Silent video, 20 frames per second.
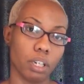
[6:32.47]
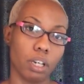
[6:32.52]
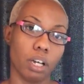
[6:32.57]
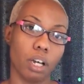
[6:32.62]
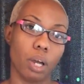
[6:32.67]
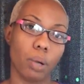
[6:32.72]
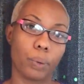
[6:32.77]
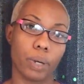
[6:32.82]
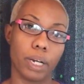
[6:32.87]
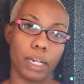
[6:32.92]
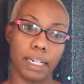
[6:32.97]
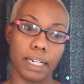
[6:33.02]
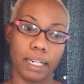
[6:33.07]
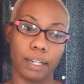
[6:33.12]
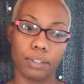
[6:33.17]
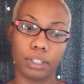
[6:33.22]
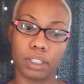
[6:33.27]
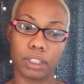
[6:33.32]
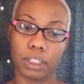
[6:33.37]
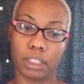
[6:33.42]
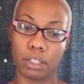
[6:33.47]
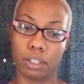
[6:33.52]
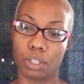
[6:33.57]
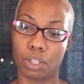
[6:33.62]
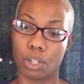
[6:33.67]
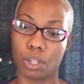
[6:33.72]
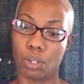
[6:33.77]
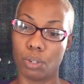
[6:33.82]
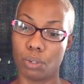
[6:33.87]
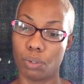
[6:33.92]
Right now the
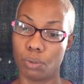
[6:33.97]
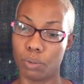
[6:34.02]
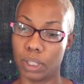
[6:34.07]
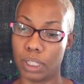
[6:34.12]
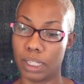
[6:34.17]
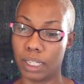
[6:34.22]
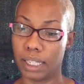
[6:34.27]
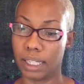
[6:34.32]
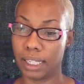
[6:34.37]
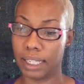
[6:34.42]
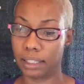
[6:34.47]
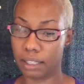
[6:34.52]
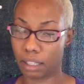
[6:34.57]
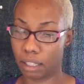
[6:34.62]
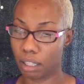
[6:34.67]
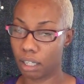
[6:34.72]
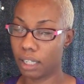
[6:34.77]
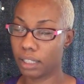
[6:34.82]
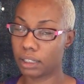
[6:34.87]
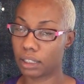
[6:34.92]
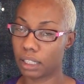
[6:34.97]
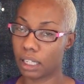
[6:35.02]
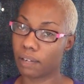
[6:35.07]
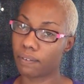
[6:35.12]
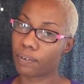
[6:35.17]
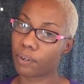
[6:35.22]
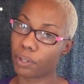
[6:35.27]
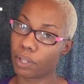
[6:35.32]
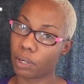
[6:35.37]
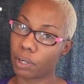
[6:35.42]
silicone is a lot safer
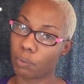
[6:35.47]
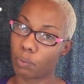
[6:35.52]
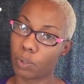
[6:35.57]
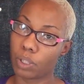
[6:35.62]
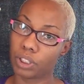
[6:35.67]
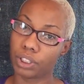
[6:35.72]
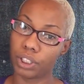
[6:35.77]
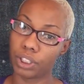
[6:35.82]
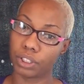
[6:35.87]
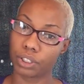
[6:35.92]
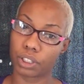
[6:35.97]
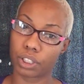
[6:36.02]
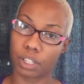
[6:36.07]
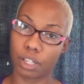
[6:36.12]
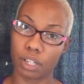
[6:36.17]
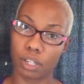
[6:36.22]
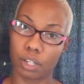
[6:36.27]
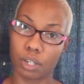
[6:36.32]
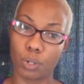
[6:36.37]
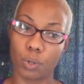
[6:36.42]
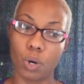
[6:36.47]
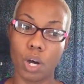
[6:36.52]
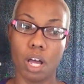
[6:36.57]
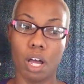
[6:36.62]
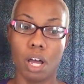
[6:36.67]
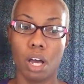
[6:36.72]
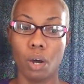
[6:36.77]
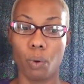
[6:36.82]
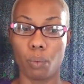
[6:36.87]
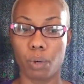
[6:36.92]
than it was years ago.
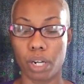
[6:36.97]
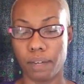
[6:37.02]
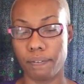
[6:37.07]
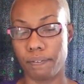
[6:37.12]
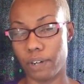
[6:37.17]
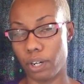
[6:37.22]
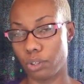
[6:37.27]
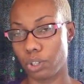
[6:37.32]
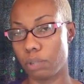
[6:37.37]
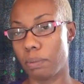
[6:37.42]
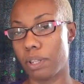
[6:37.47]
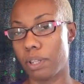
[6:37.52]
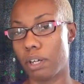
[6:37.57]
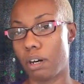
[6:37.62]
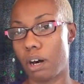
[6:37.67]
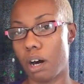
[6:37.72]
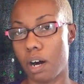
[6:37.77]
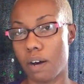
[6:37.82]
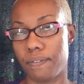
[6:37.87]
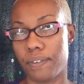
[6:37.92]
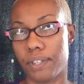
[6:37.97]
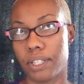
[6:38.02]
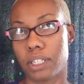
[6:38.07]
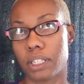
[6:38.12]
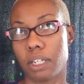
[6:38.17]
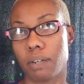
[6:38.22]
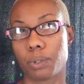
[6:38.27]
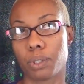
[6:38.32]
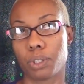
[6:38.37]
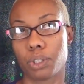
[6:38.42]
When I felt them in the office, they
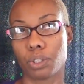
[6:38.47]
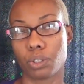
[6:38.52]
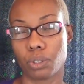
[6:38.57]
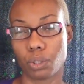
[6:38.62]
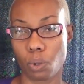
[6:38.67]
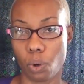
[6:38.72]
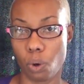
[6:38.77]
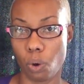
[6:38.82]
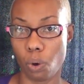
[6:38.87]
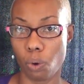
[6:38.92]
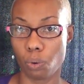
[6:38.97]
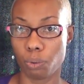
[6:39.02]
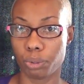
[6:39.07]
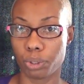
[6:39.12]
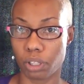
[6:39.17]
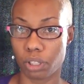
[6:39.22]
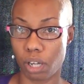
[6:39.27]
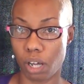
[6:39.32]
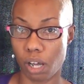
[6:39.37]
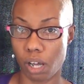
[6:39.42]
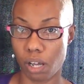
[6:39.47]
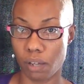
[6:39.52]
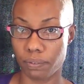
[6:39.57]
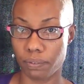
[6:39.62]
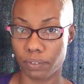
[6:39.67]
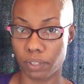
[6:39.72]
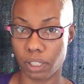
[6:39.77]
were so soft.